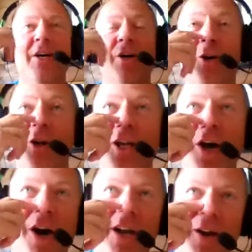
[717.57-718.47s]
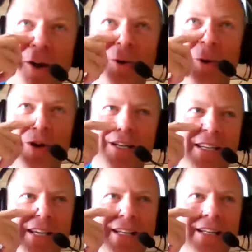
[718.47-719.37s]
early on in our
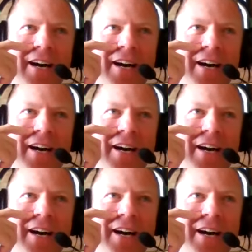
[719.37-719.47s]
quarantine,